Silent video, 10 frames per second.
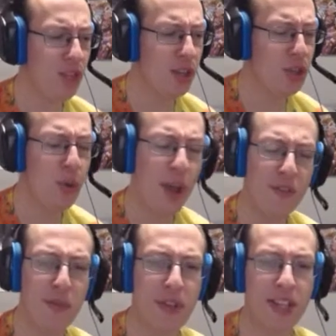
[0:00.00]
You have
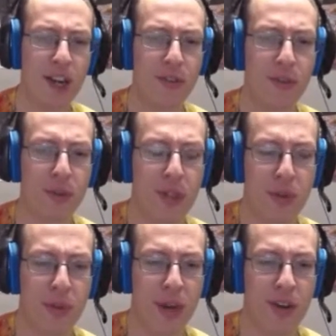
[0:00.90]
to be careful when you
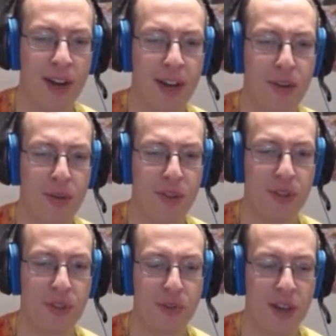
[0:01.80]
put Power 9 into a
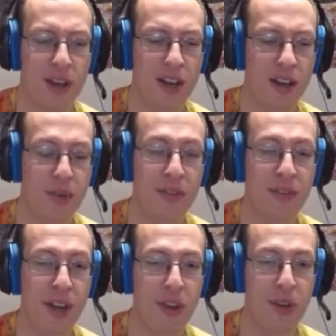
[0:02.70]
cube. You have to
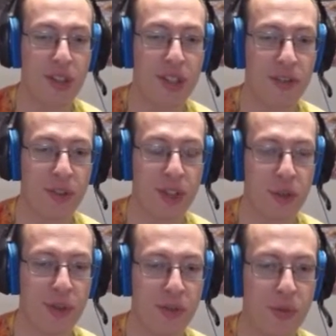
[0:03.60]
value cards differently.
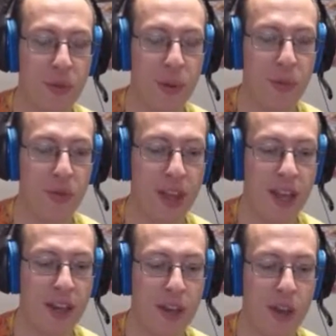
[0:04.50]
You have to remember
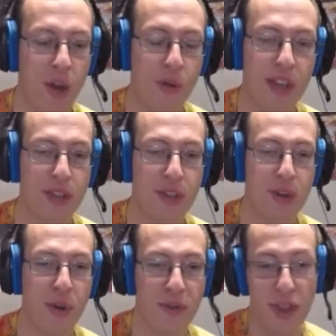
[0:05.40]
that, okay,
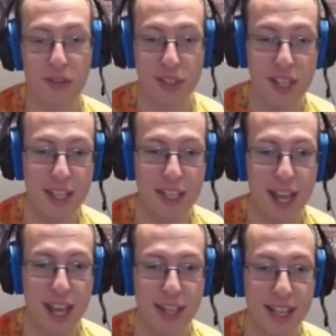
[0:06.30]
so if you have a sneak
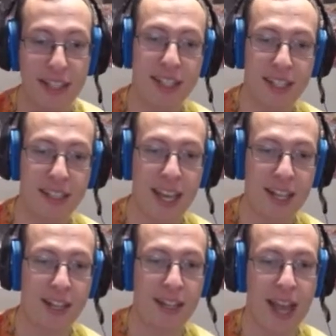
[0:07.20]
attack, that sneak
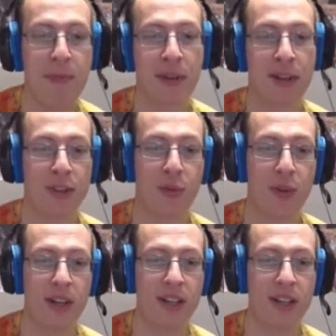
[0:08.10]
attack could happen on turn 1.